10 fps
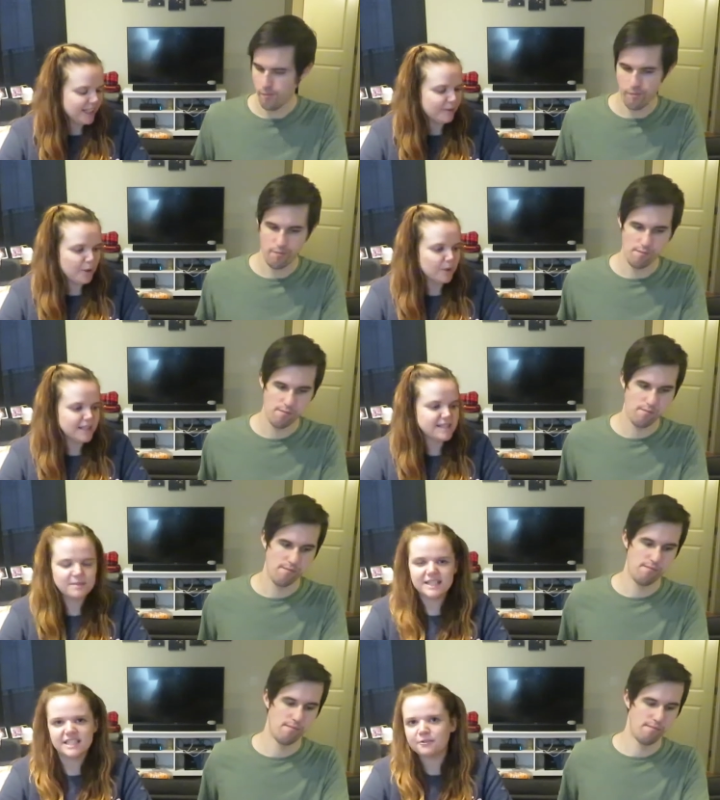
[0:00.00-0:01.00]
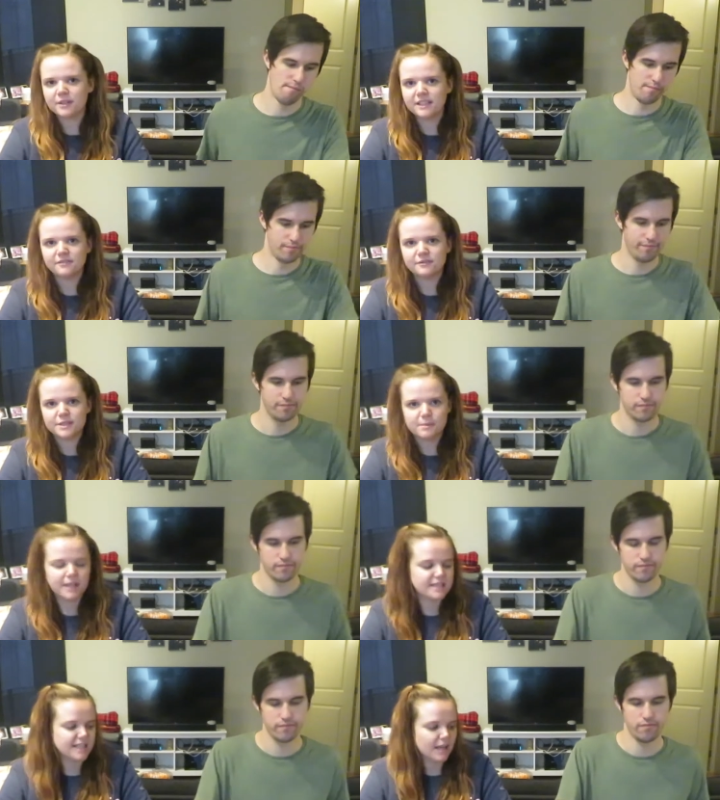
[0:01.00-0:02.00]
Speaker 1: Like if I wanted something different to
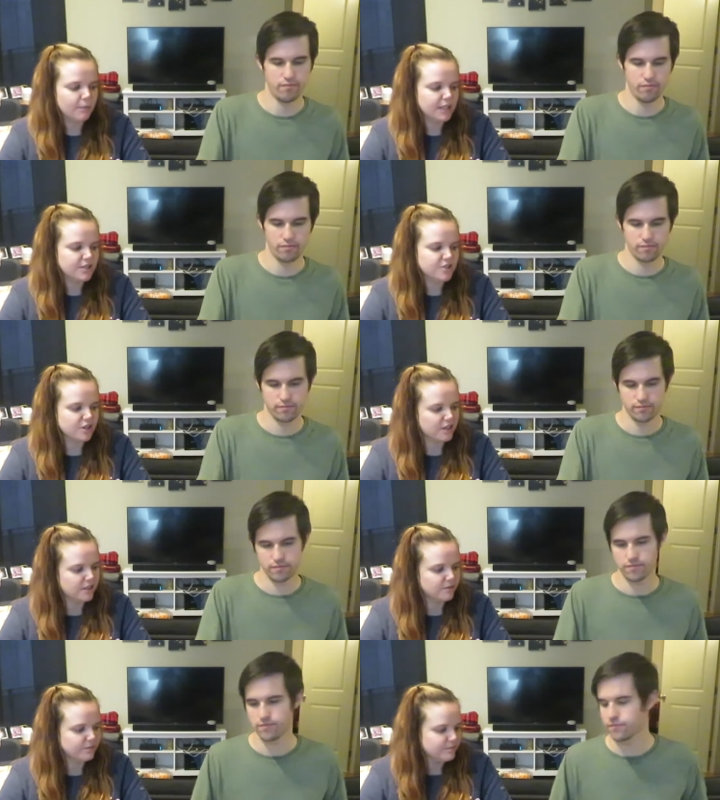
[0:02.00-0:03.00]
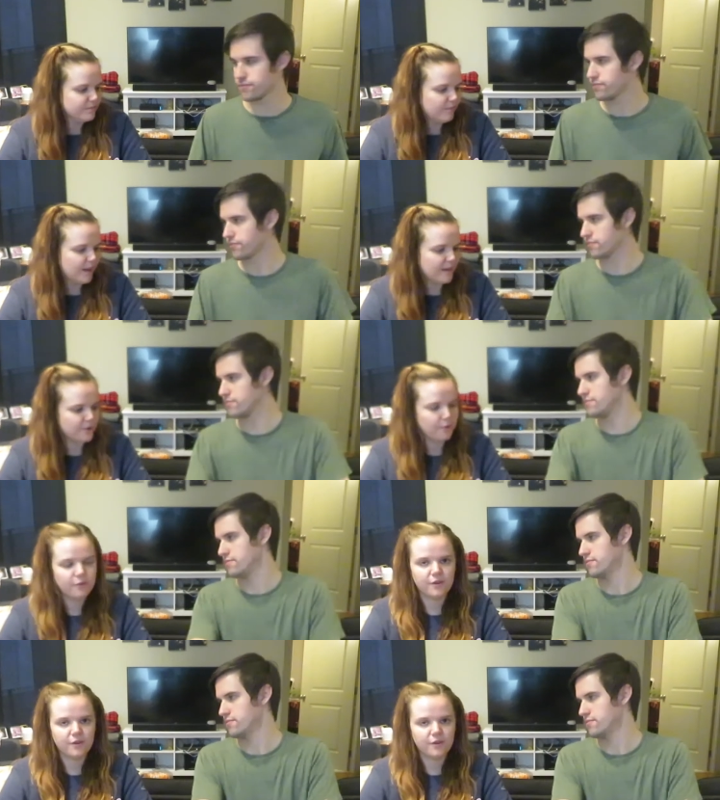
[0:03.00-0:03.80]
make a sandwich or I don't know,